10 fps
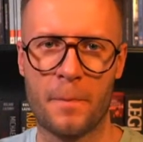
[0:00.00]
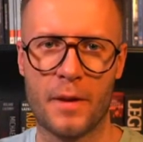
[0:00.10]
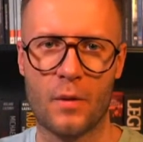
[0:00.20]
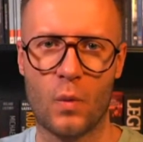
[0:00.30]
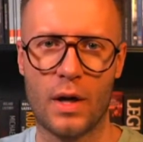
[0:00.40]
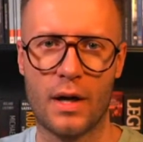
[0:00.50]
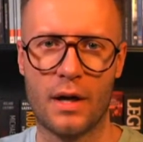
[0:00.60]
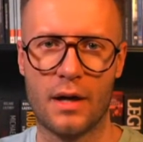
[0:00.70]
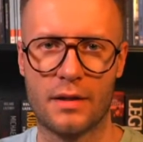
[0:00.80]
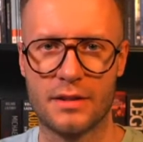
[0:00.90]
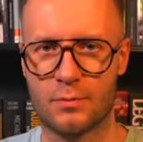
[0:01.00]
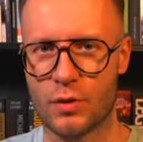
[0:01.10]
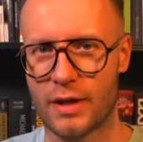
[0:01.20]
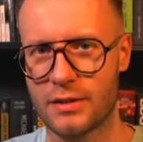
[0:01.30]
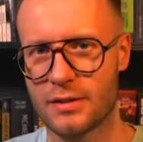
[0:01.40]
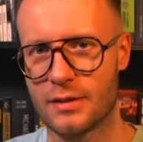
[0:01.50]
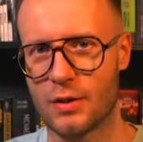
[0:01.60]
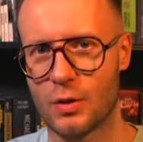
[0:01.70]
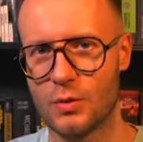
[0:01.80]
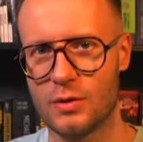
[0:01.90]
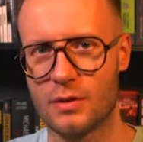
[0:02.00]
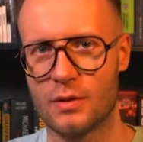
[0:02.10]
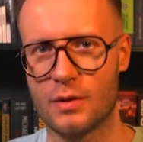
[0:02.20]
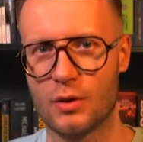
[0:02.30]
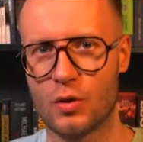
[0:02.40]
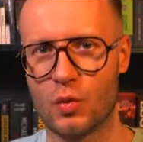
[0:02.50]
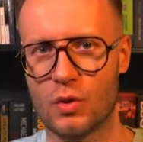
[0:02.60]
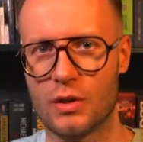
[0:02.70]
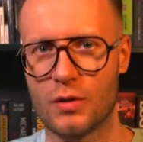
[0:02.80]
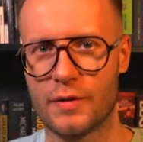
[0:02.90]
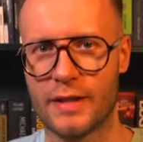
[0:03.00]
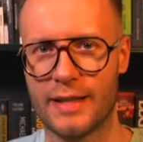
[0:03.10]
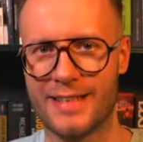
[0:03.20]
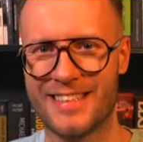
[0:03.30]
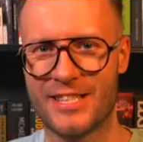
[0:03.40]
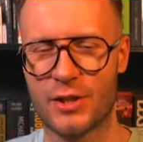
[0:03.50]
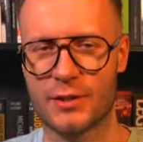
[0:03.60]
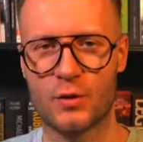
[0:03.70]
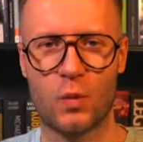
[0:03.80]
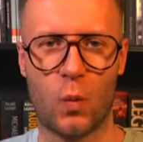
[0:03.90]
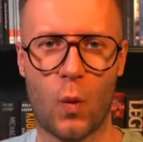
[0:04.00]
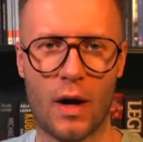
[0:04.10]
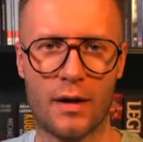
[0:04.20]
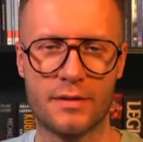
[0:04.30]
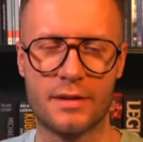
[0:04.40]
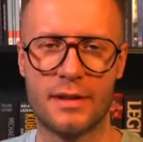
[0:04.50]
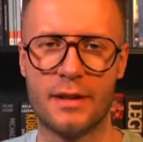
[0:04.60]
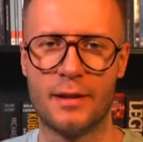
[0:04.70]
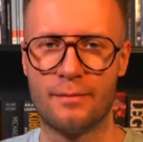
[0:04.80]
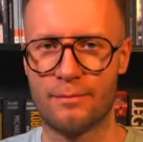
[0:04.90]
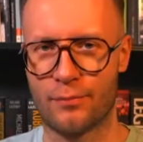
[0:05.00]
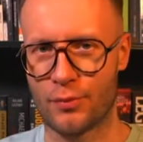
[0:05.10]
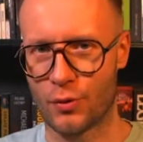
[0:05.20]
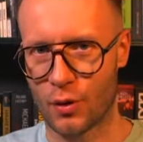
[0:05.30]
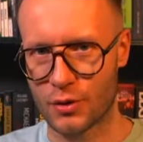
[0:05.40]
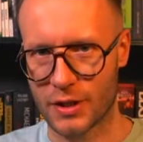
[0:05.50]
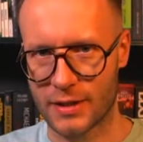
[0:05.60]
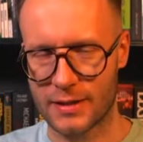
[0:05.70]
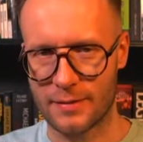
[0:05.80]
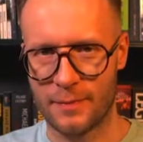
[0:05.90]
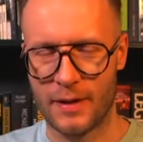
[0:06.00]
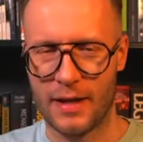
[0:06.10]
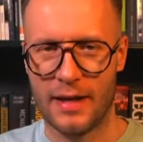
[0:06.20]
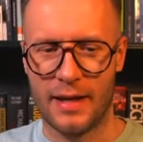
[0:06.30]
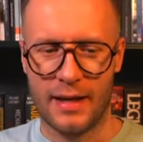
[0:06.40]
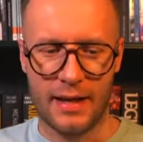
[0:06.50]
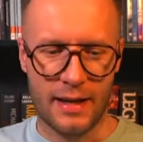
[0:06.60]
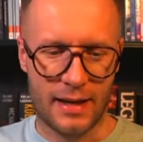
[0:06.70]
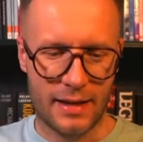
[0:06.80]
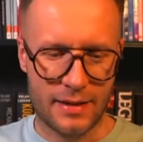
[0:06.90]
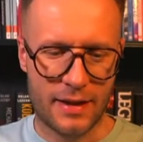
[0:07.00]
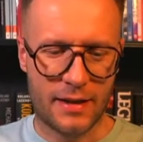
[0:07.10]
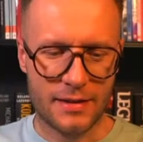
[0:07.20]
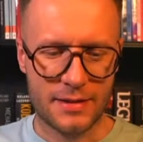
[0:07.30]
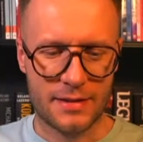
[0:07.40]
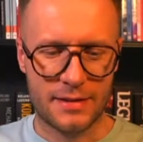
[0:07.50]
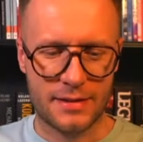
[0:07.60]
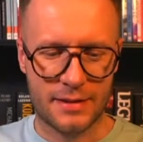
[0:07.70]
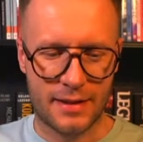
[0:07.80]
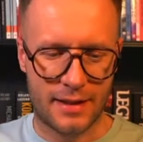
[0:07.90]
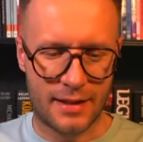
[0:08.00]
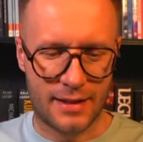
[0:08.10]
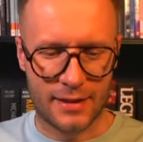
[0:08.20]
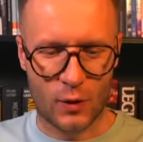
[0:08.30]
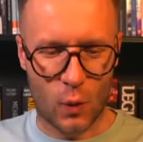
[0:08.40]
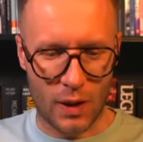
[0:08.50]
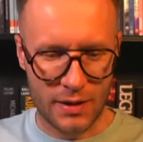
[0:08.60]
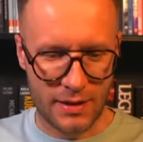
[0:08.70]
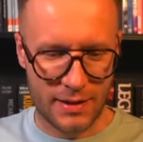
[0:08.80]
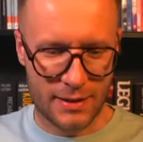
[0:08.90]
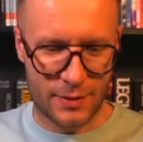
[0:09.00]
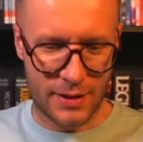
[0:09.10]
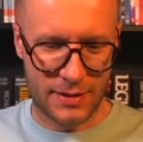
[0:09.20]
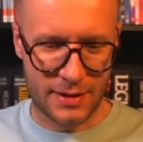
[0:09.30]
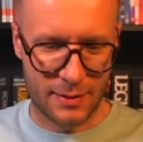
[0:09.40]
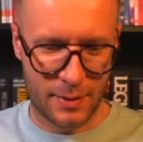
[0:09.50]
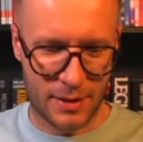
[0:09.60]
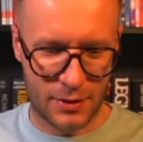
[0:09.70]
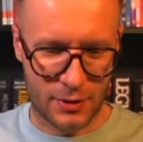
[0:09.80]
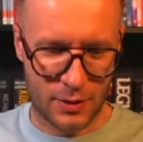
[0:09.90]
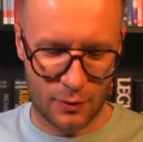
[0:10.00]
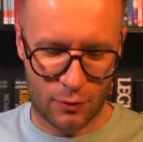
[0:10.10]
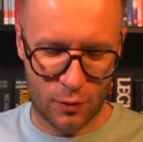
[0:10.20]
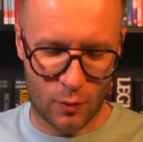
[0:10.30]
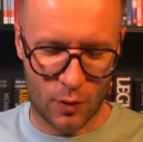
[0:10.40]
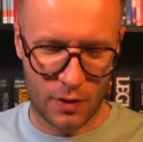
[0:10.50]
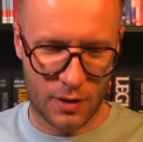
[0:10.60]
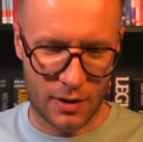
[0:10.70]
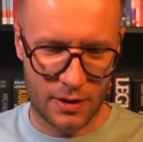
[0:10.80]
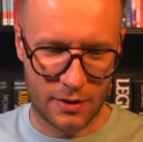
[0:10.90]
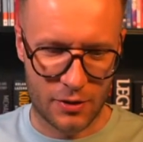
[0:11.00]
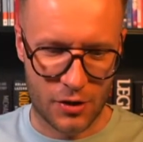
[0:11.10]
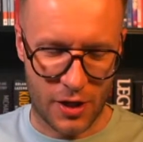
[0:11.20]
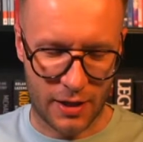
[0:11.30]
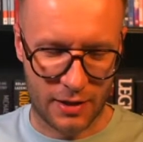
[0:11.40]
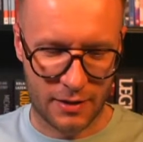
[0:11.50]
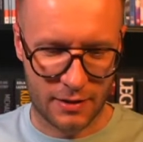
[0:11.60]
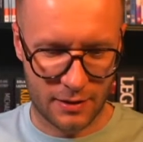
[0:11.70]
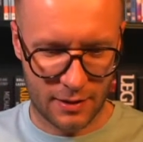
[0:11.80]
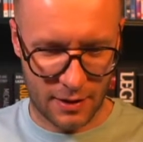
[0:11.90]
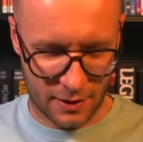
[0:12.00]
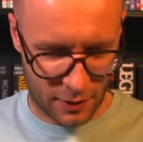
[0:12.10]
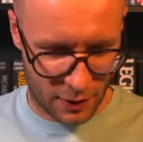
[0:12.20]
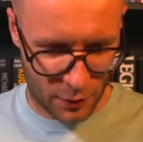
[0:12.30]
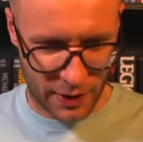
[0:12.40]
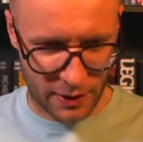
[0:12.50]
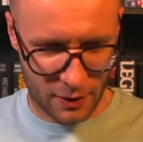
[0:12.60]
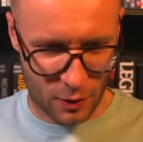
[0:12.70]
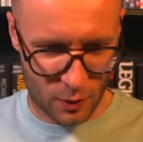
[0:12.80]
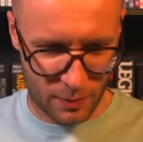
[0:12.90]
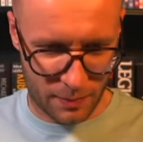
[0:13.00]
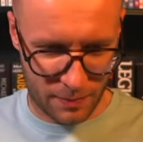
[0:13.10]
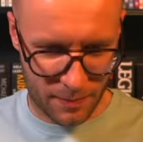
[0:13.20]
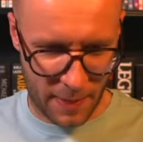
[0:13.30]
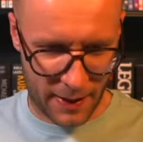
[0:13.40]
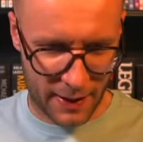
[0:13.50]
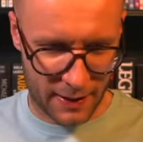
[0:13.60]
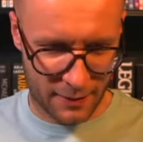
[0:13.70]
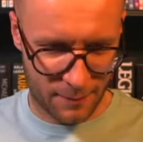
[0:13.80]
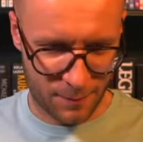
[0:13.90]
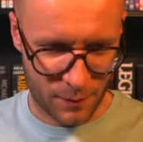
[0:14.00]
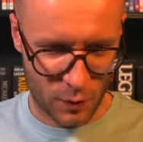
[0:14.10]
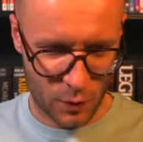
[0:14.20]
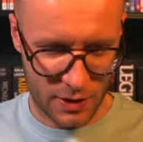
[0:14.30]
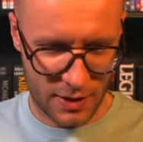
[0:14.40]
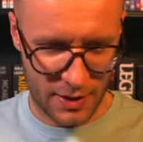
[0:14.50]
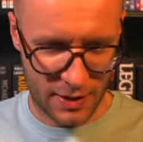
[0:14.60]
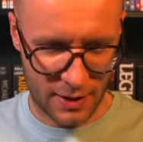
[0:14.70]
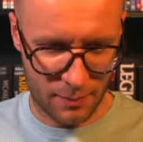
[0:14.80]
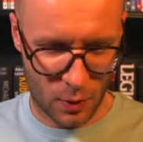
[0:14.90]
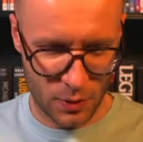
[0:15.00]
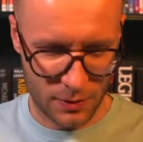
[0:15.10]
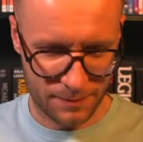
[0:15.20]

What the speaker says: where this production code would contain just one project. And the answers are quite interesting because from what I checked, and here we can go again to this LinkedIn post,